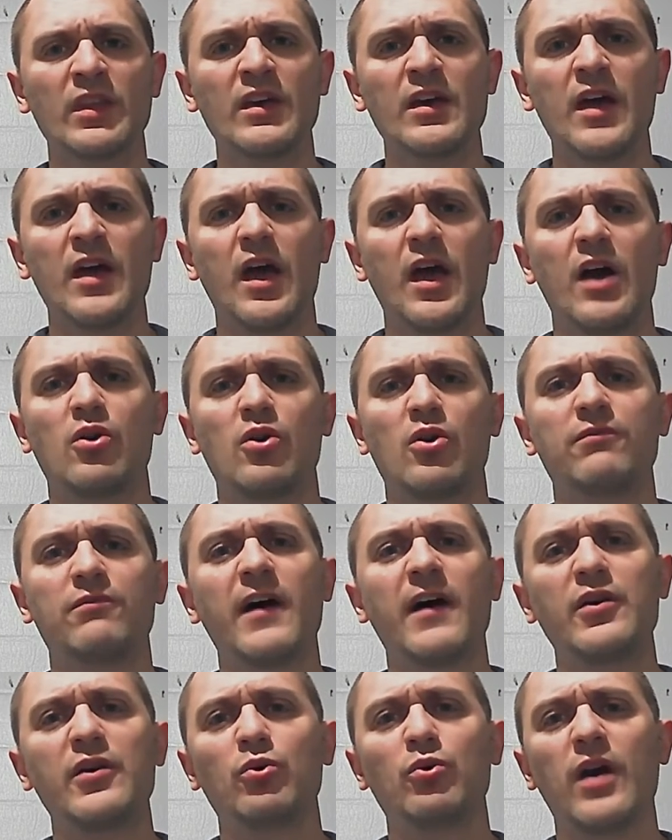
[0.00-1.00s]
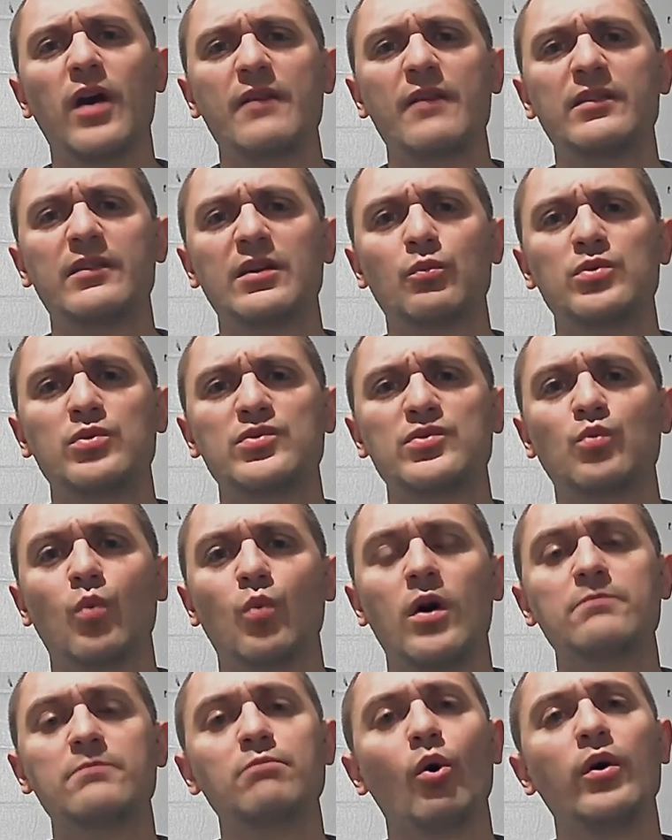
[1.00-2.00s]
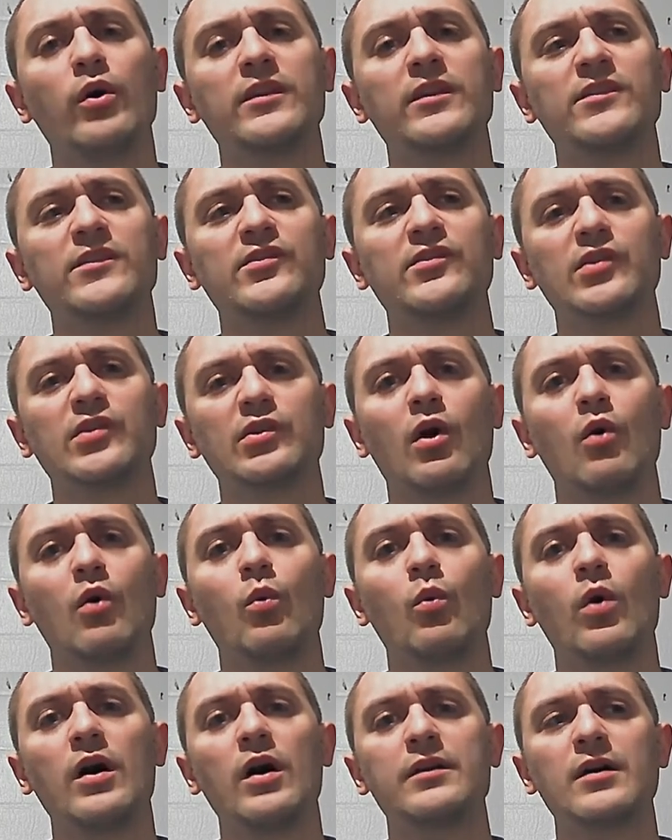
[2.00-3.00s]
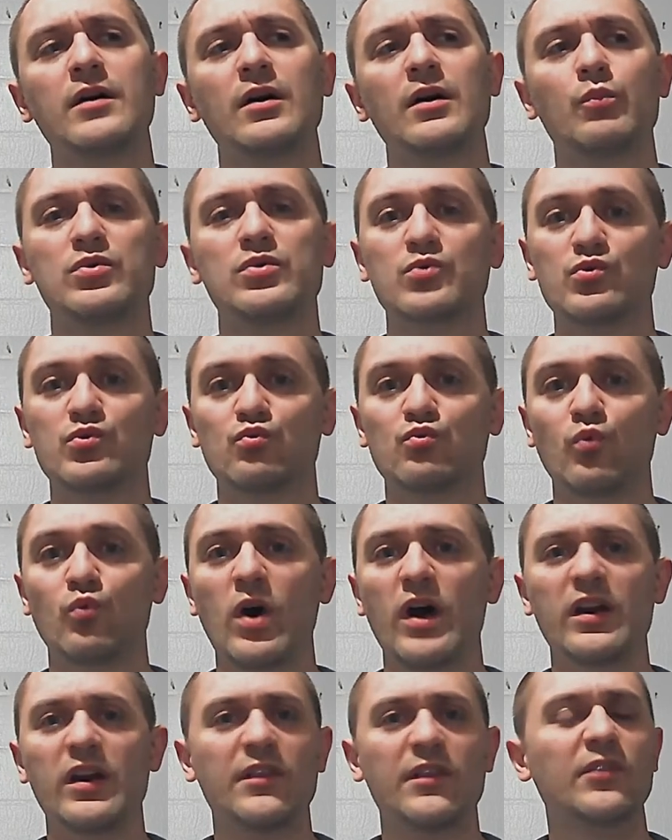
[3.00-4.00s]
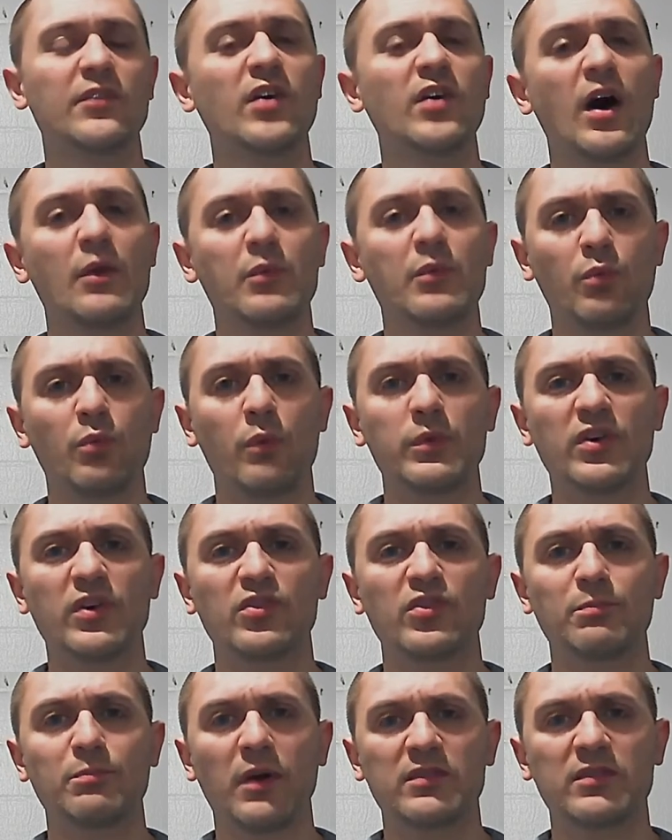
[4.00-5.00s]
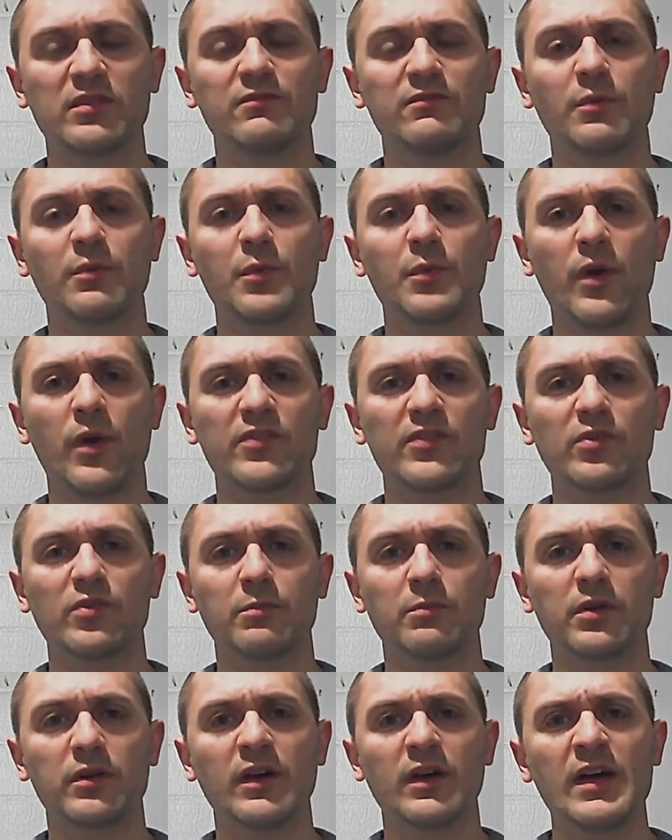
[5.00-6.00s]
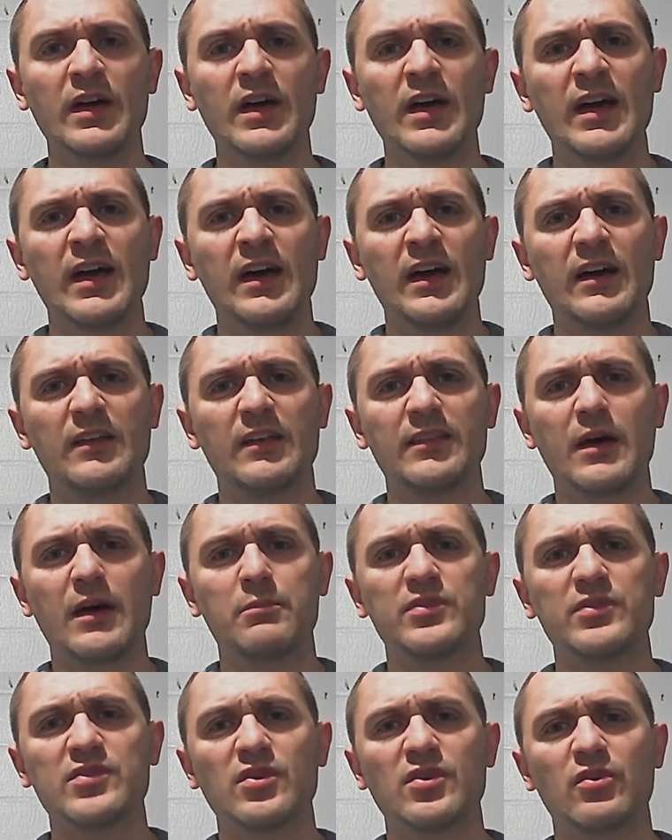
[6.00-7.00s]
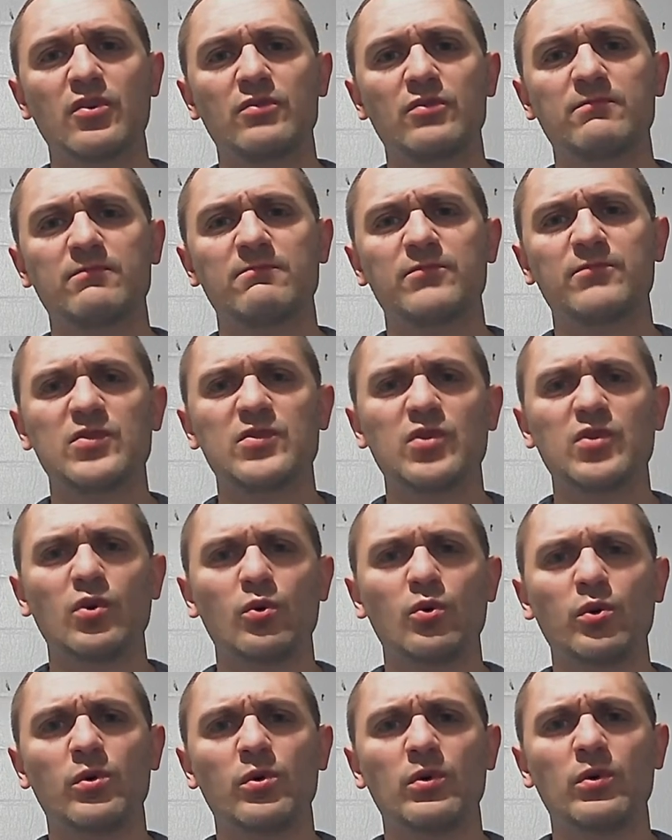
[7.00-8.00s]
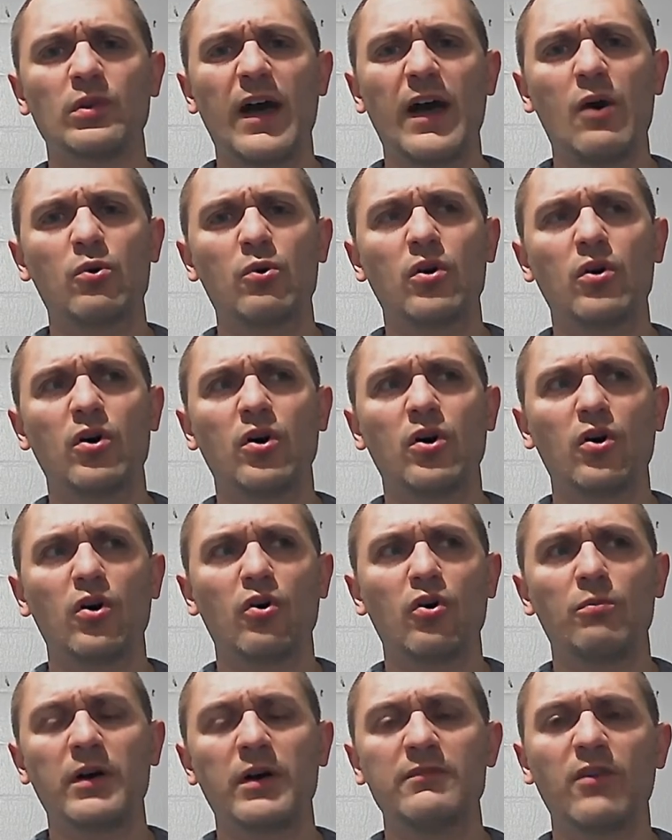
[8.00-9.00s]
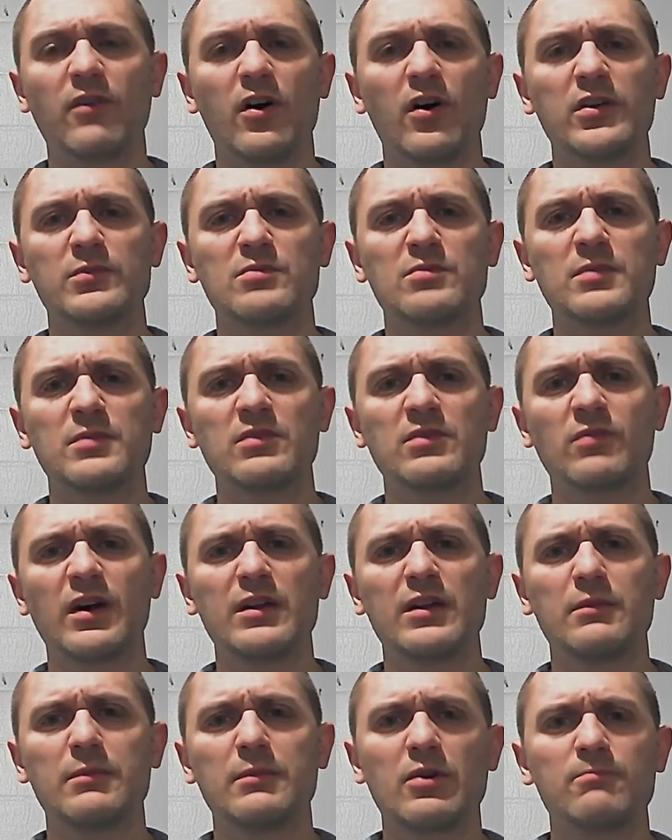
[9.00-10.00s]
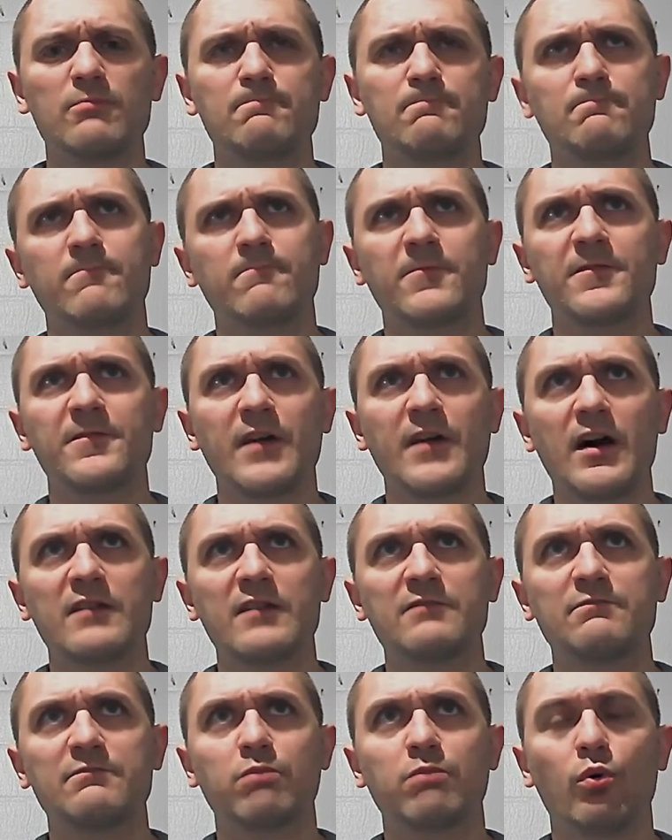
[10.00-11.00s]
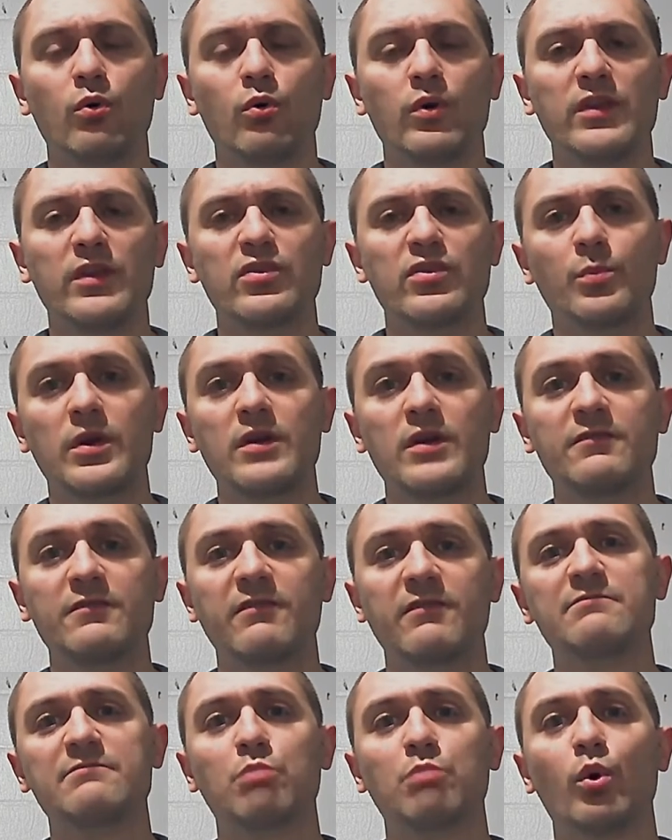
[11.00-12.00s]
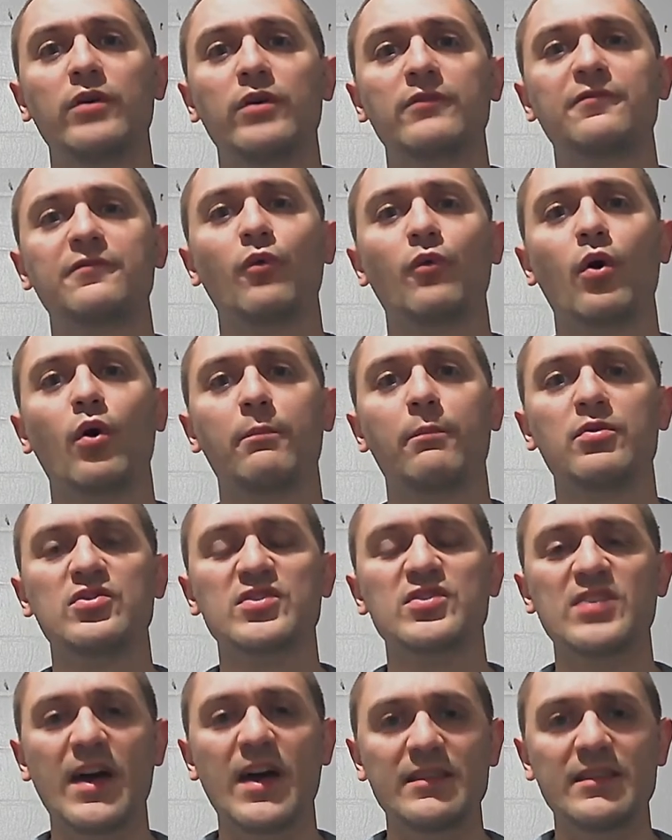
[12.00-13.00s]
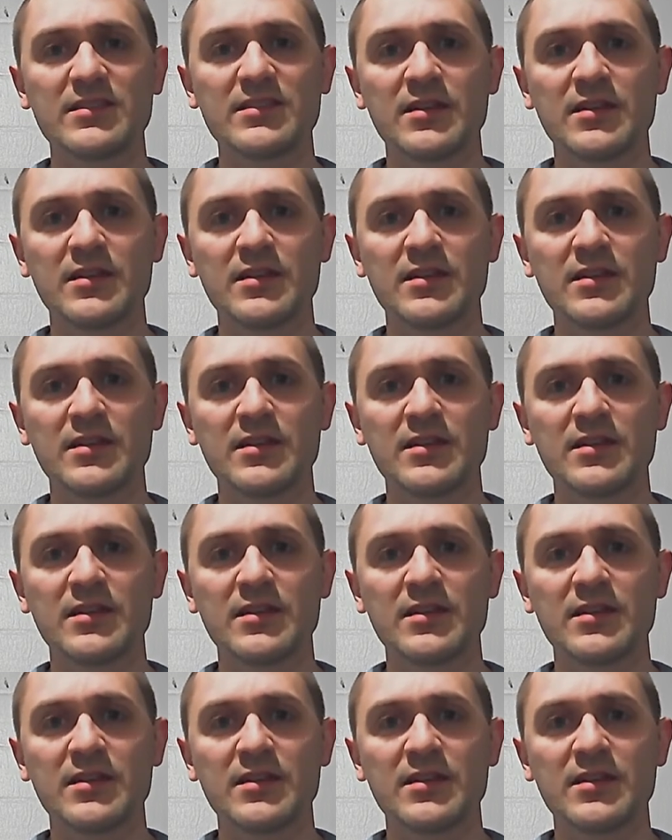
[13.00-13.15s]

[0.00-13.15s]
And our final gravity was 1.01, which was right on the dot with what we expected from the recipe. And that puts our total alcohol by volume to be right about 5.3, 5.4%,